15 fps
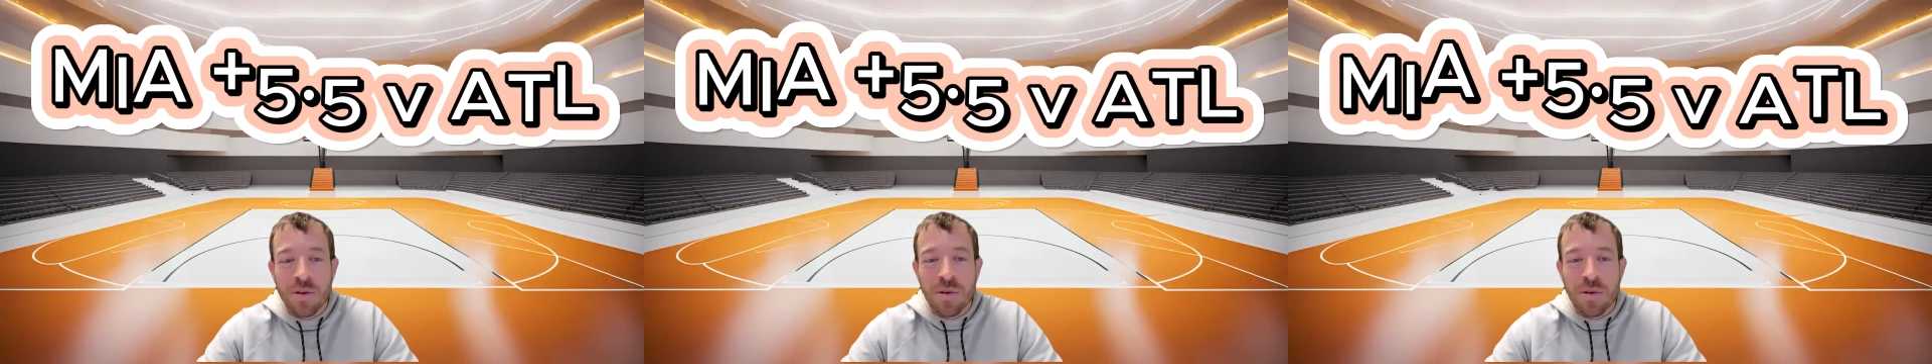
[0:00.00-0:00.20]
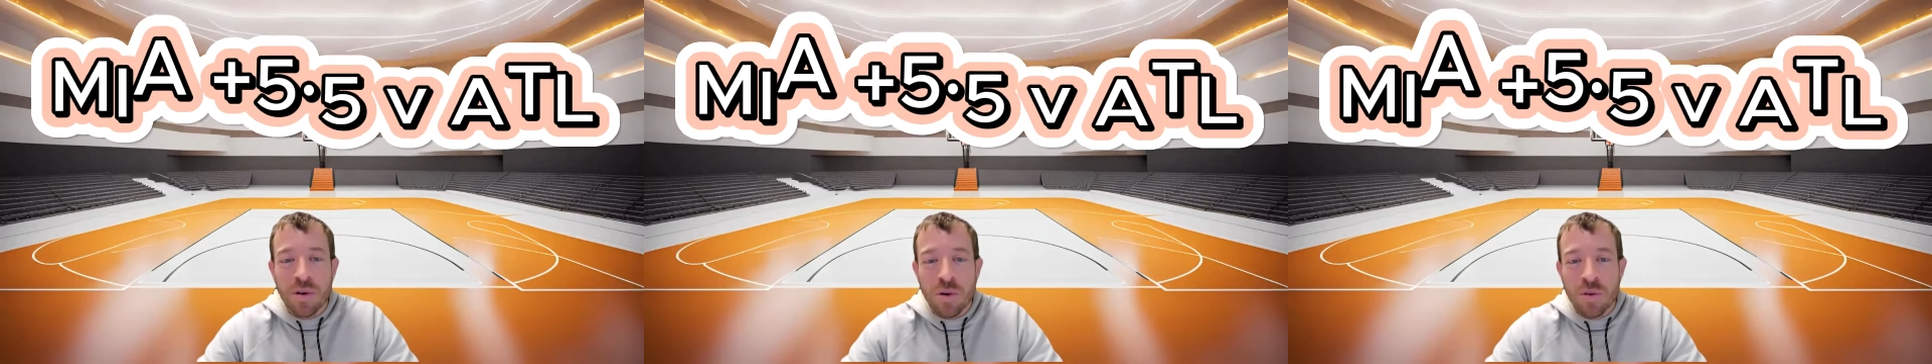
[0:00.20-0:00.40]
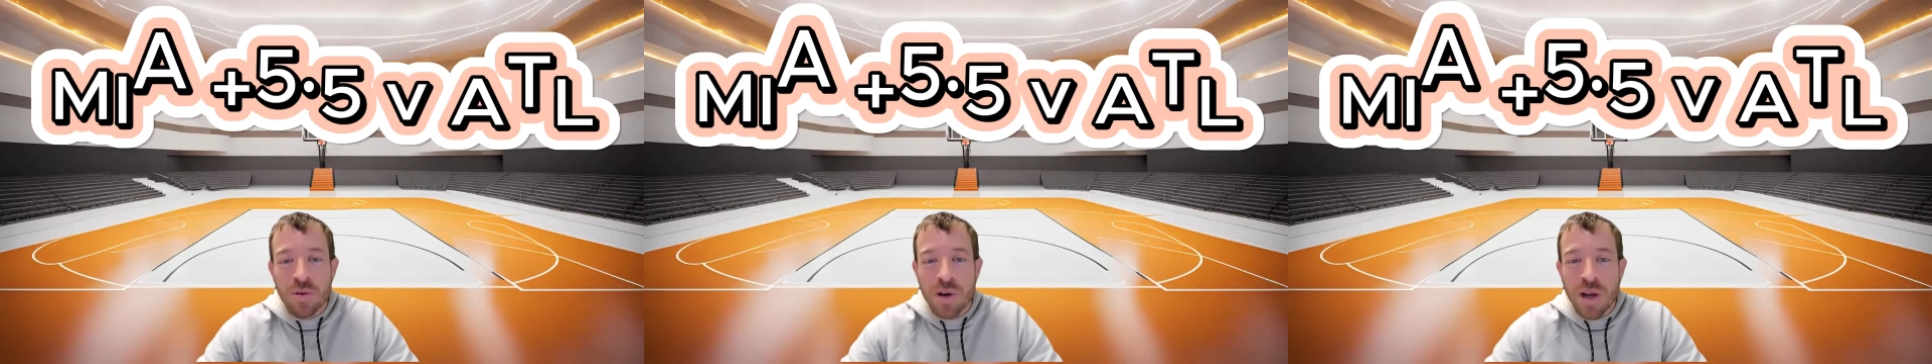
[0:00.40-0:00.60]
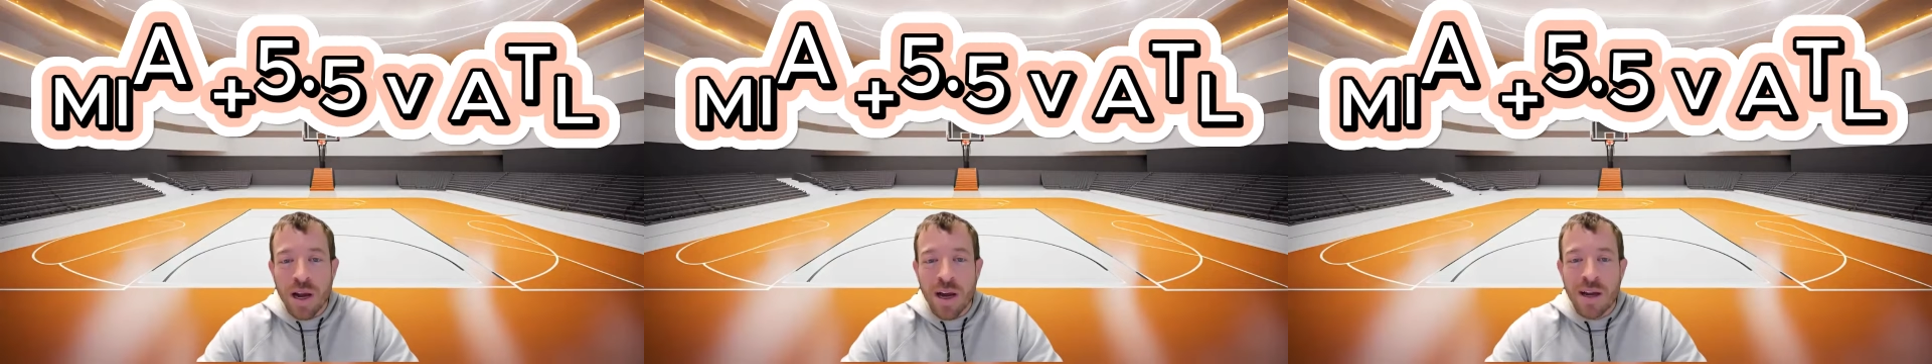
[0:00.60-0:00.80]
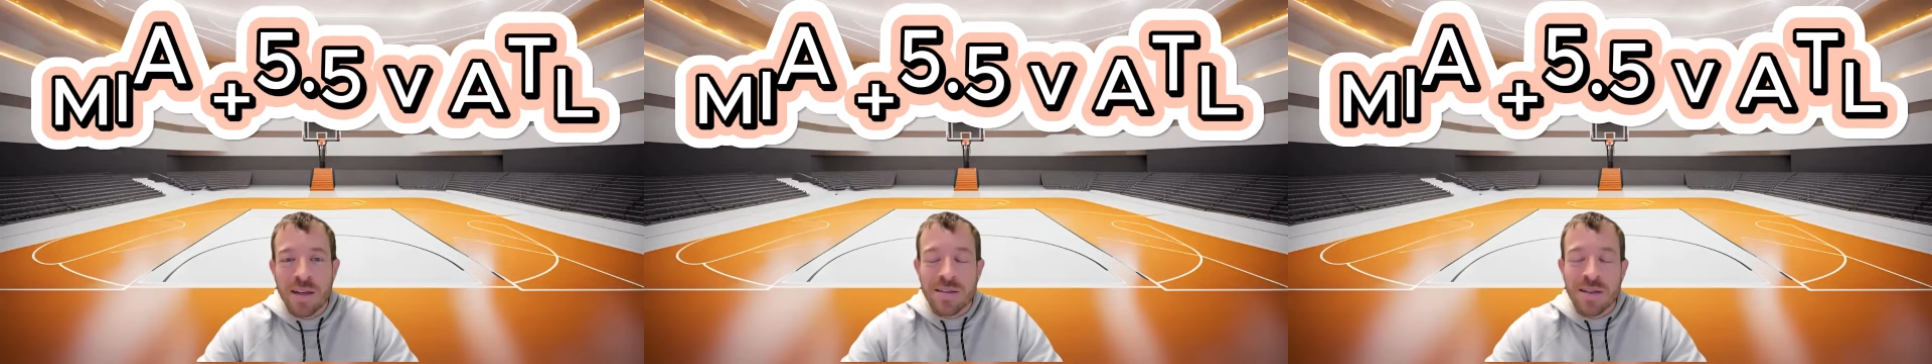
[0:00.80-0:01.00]
Their older
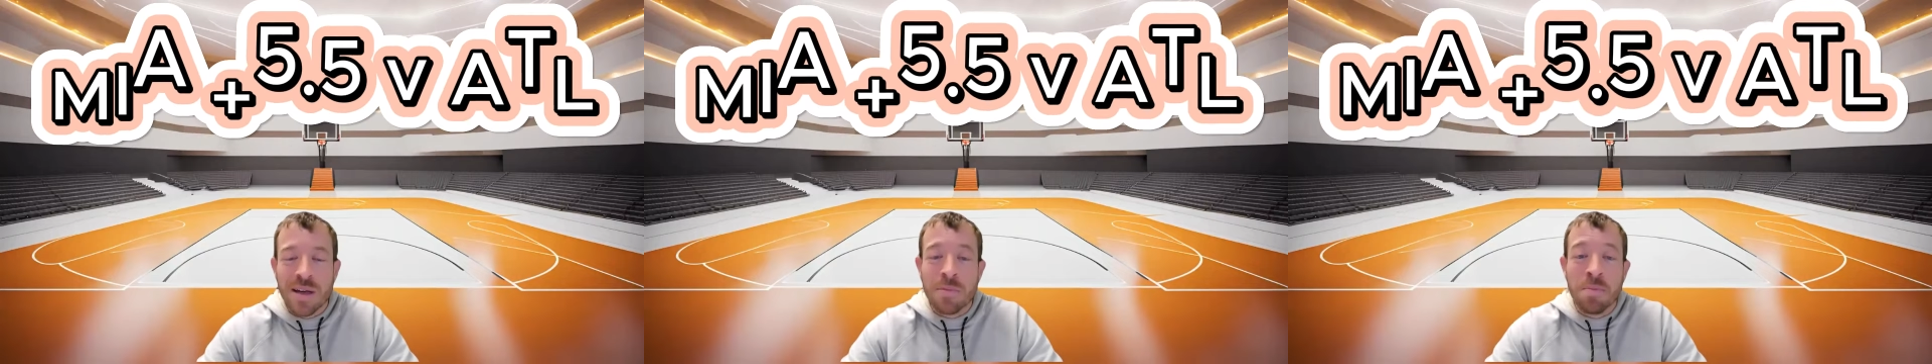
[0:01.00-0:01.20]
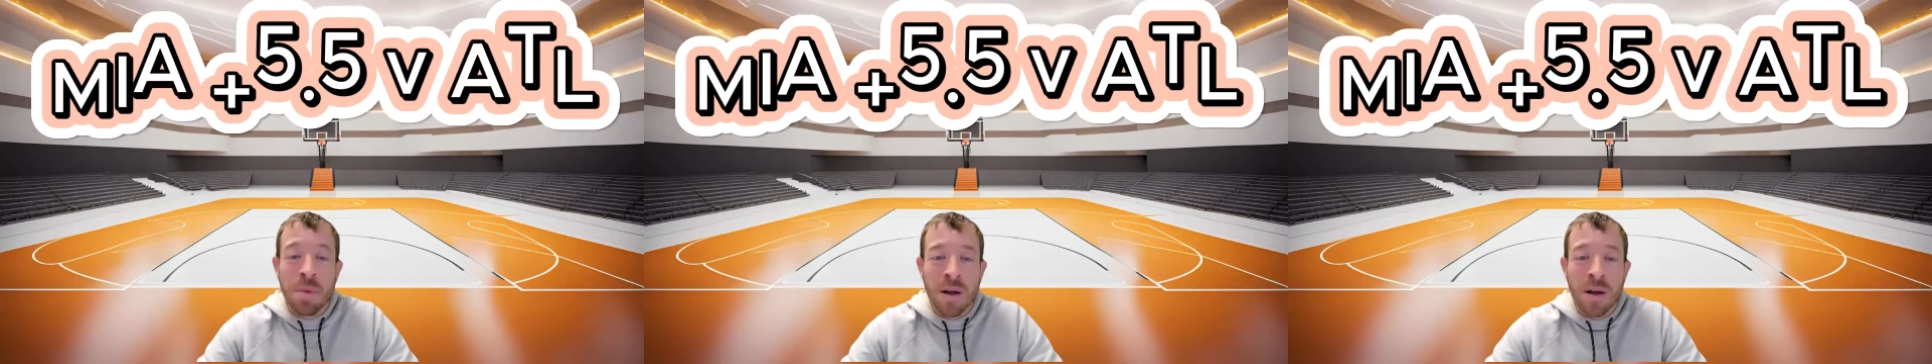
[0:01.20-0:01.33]
guys like